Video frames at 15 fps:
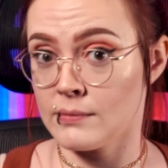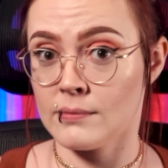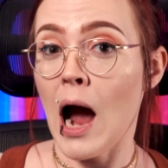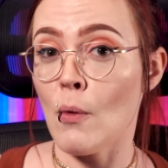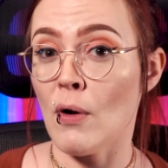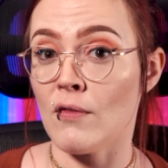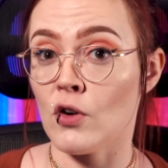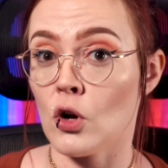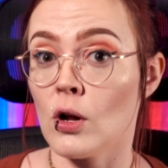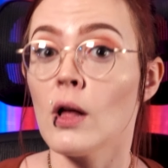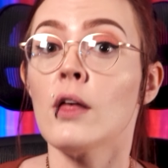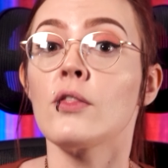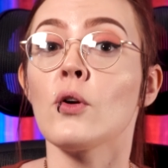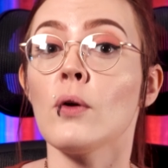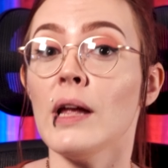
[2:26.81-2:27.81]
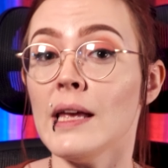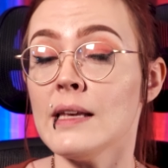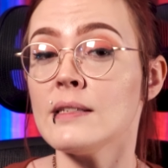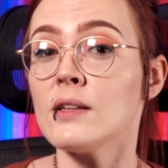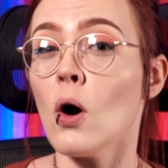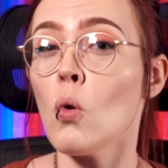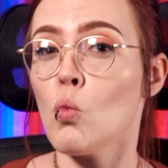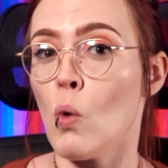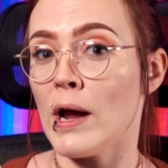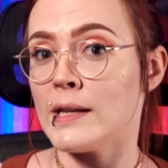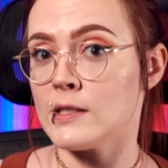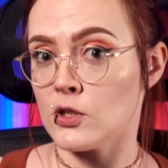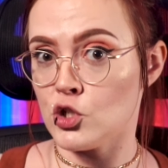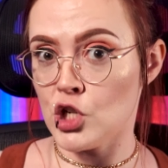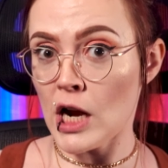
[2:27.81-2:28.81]
However, there is a way
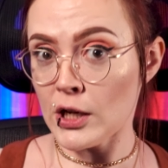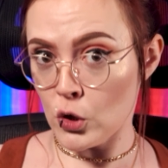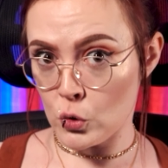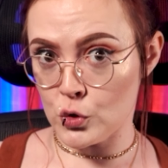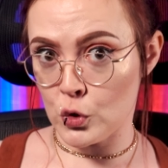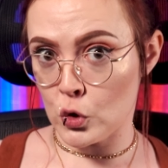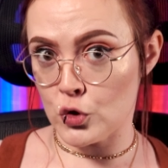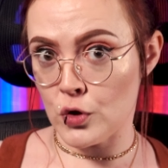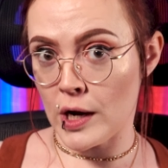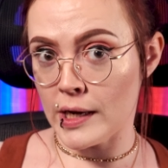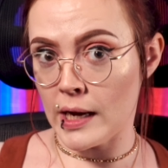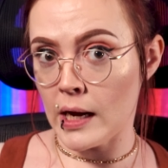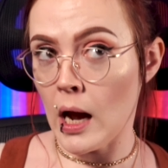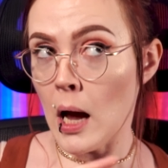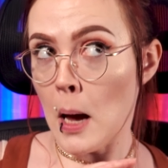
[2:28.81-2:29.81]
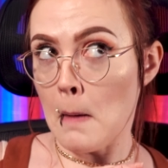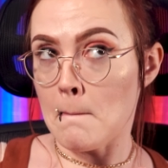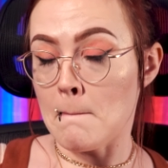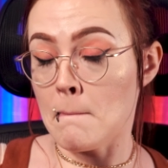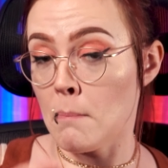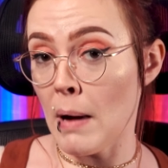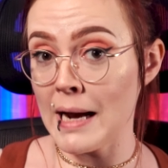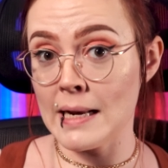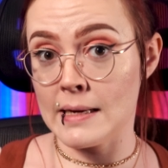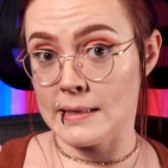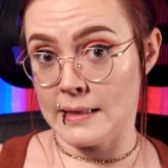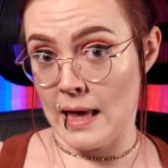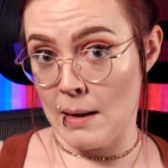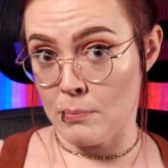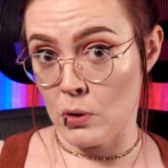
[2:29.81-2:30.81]
to check your search ranking
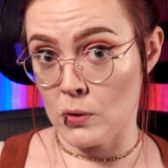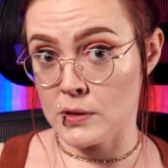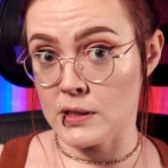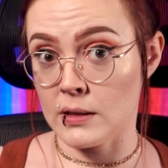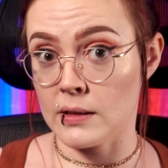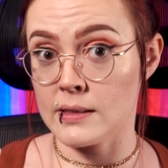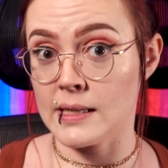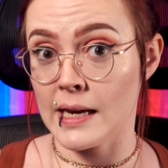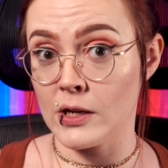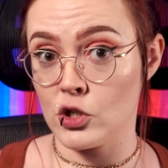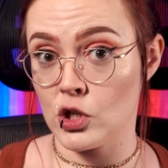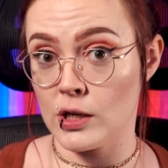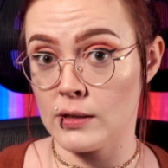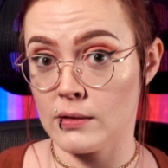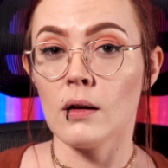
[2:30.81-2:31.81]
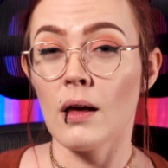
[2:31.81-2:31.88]
minus that personalization.